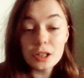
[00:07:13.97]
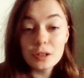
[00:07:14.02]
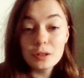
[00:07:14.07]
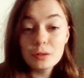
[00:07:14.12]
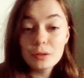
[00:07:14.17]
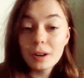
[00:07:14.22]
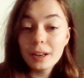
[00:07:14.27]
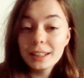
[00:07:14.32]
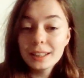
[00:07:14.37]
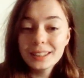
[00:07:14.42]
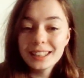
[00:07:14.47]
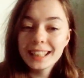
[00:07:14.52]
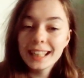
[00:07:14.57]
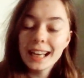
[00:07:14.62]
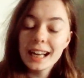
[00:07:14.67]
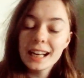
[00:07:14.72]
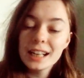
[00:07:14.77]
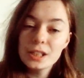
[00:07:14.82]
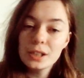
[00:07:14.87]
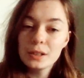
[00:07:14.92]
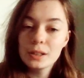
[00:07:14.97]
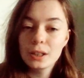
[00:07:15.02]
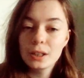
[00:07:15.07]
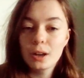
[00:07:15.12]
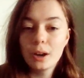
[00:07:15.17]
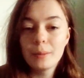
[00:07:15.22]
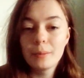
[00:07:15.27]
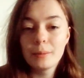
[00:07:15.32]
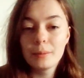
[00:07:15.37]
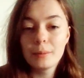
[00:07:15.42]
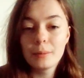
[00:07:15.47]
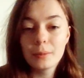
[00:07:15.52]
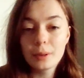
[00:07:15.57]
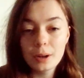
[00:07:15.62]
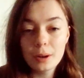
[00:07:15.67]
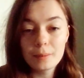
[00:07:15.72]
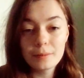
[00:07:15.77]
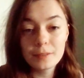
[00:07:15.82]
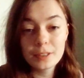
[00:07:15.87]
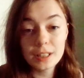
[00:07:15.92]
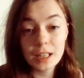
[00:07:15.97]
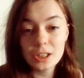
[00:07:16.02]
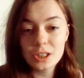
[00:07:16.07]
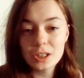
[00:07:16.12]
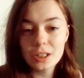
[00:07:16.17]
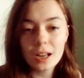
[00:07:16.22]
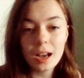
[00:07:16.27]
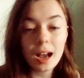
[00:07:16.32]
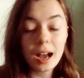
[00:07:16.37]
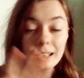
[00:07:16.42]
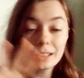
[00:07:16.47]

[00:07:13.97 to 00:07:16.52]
trying to engage you in conversation.